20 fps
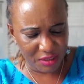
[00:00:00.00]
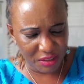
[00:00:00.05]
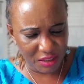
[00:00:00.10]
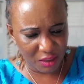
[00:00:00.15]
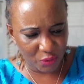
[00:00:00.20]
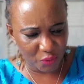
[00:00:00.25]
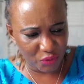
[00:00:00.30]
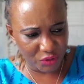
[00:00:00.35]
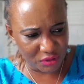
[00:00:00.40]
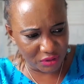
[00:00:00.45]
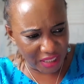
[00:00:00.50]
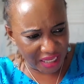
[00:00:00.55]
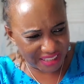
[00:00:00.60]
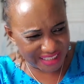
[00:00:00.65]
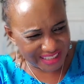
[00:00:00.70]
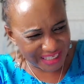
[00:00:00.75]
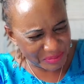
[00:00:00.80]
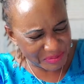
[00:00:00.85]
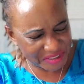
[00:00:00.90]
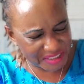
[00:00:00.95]
and we, I
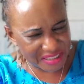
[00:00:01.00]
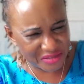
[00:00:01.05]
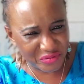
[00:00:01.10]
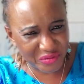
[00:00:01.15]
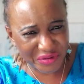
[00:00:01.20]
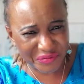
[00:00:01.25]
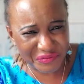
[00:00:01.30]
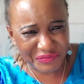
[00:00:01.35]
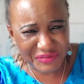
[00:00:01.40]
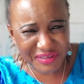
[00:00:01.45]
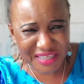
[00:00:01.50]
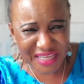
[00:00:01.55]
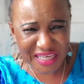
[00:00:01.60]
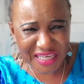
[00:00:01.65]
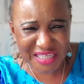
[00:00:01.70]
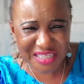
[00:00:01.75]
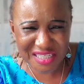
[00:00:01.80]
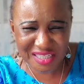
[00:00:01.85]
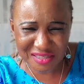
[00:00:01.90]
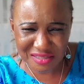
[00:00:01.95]
kept seeing
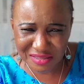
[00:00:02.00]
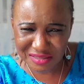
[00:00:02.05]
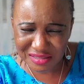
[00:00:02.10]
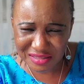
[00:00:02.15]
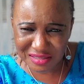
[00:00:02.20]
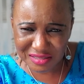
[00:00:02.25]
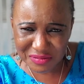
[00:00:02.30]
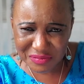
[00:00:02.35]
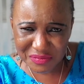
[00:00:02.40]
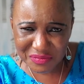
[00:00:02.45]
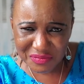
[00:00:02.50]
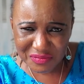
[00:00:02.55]
reflections.